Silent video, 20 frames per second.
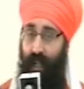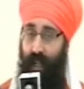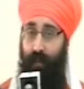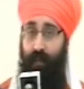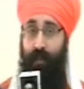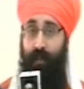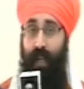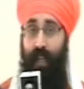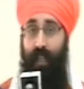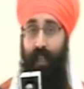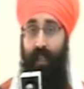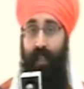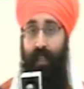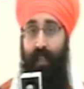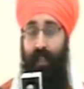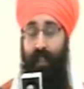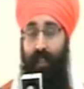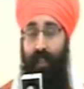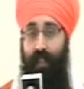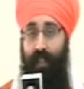can make
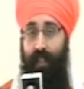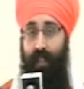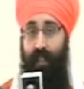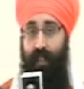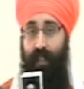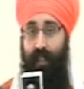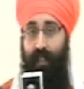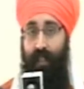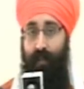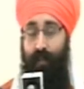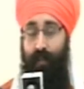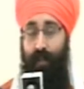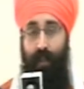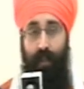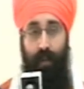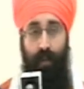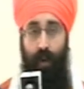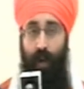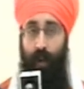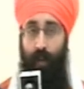
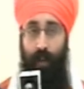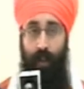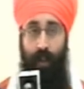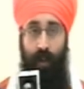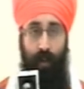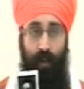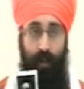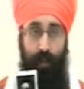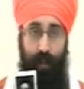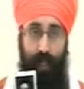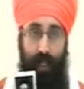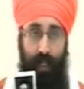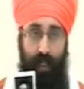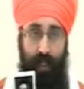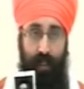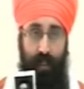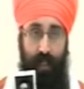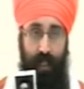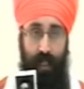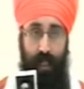normal human
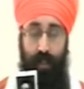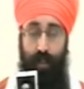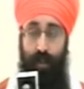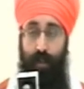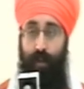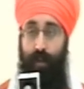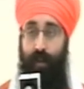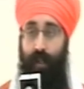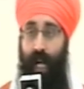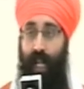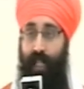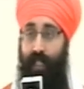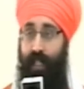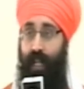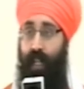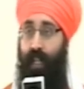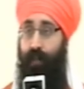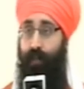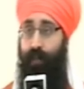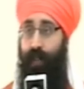beings into
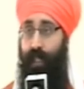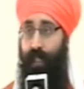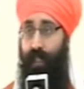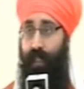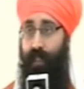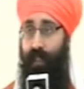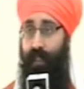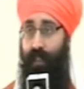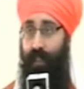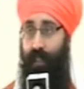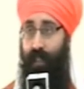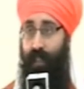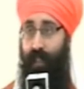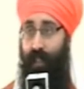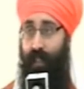angelic beings.